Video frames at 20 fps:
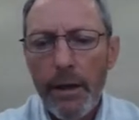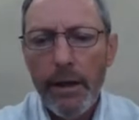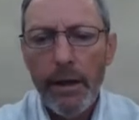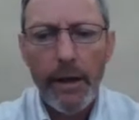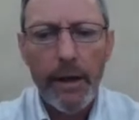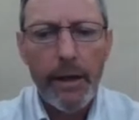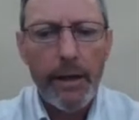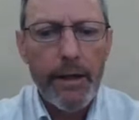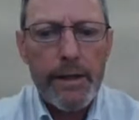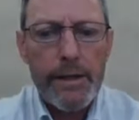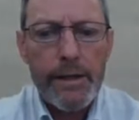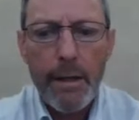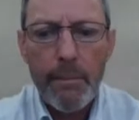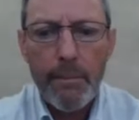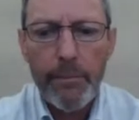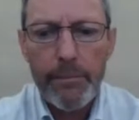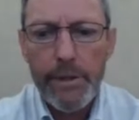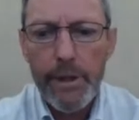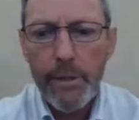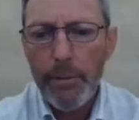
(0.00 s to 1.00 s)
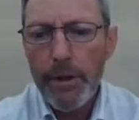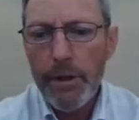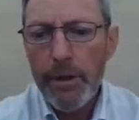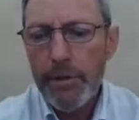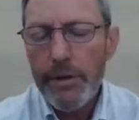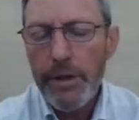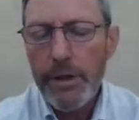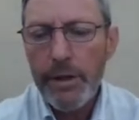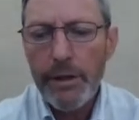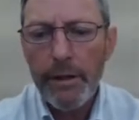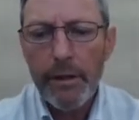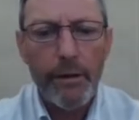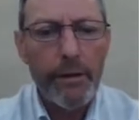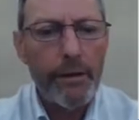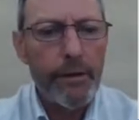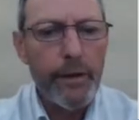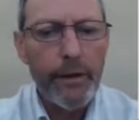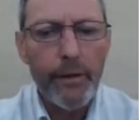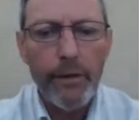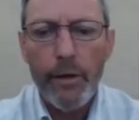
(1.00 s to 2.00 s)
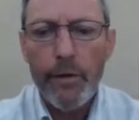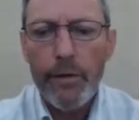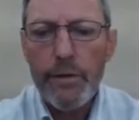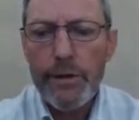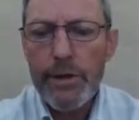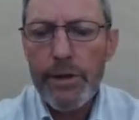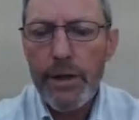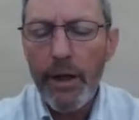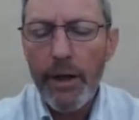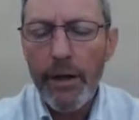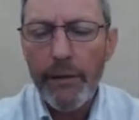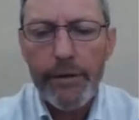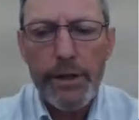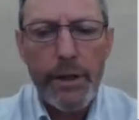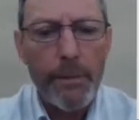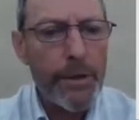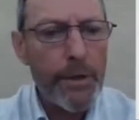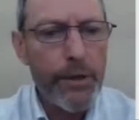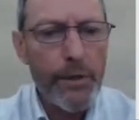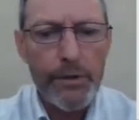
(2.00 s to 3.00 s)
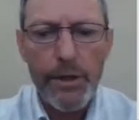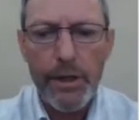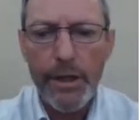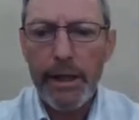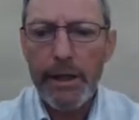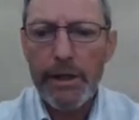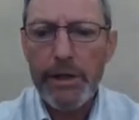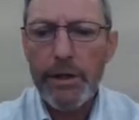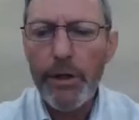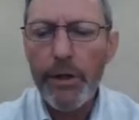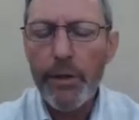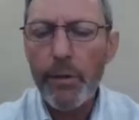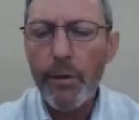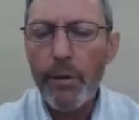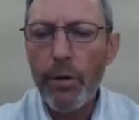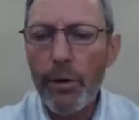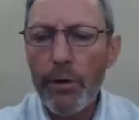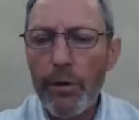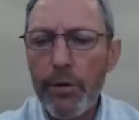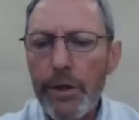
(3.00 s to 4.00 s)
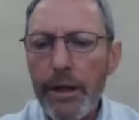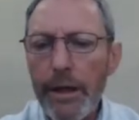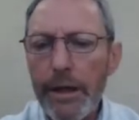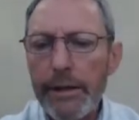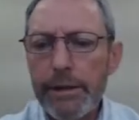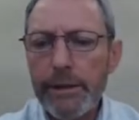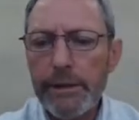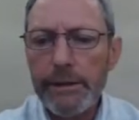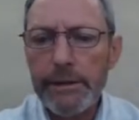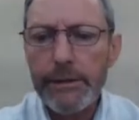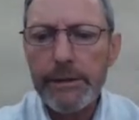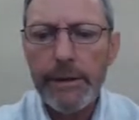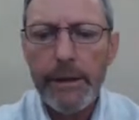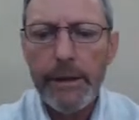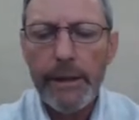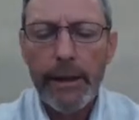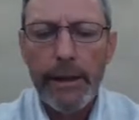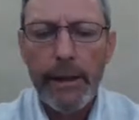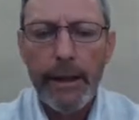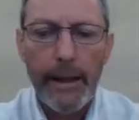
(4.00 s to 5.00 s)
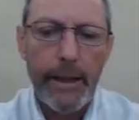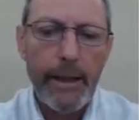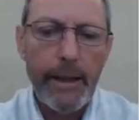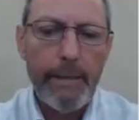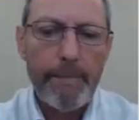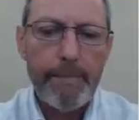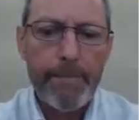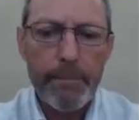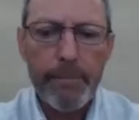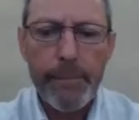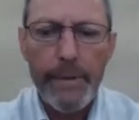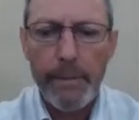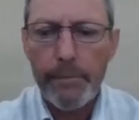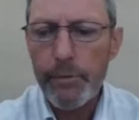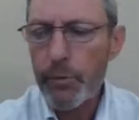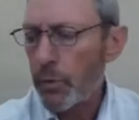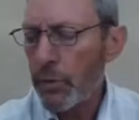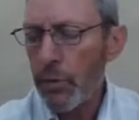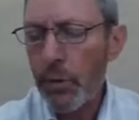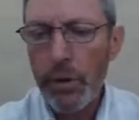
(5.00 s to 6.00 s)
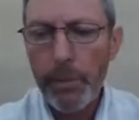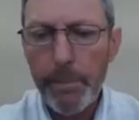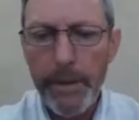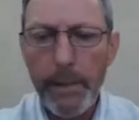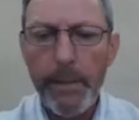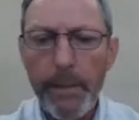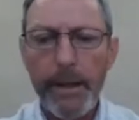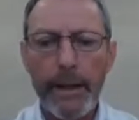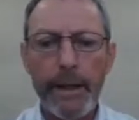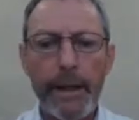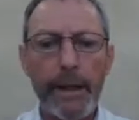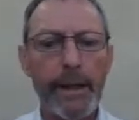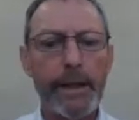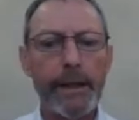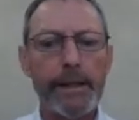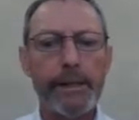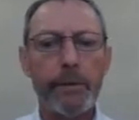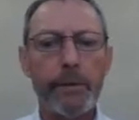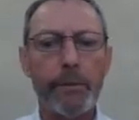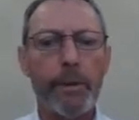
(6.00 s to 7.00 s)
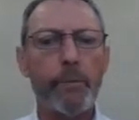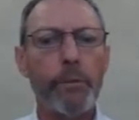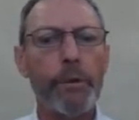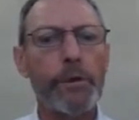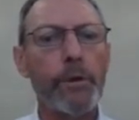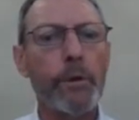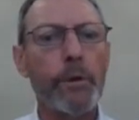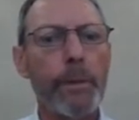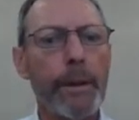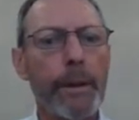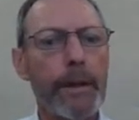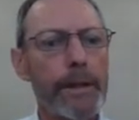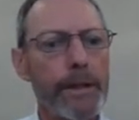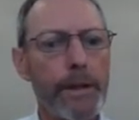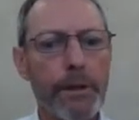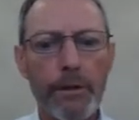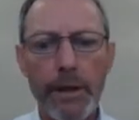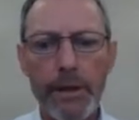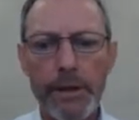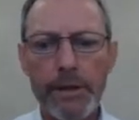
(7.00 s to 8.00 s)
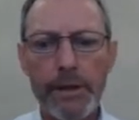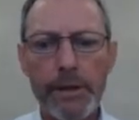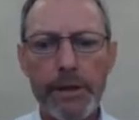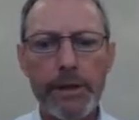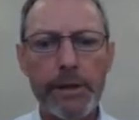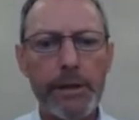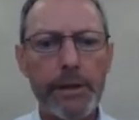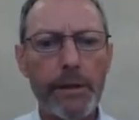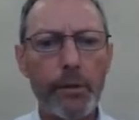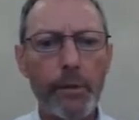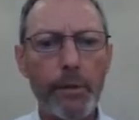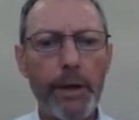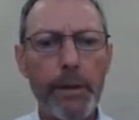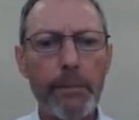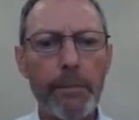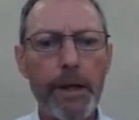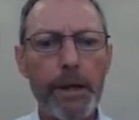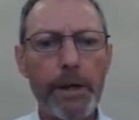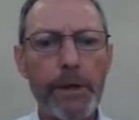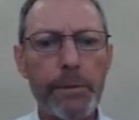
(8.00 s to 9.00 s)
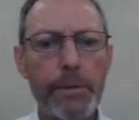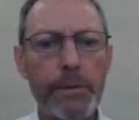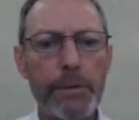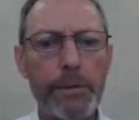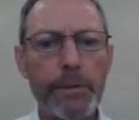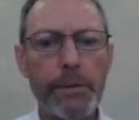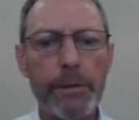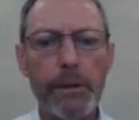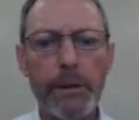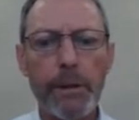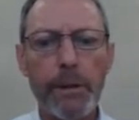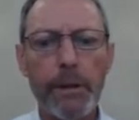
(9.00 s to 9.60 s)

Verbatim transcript: uh, some some are using their their own staff, some are using external contractors. Um, perhaps we'll talk a bit about that later when we talk about integrated uh, weed management.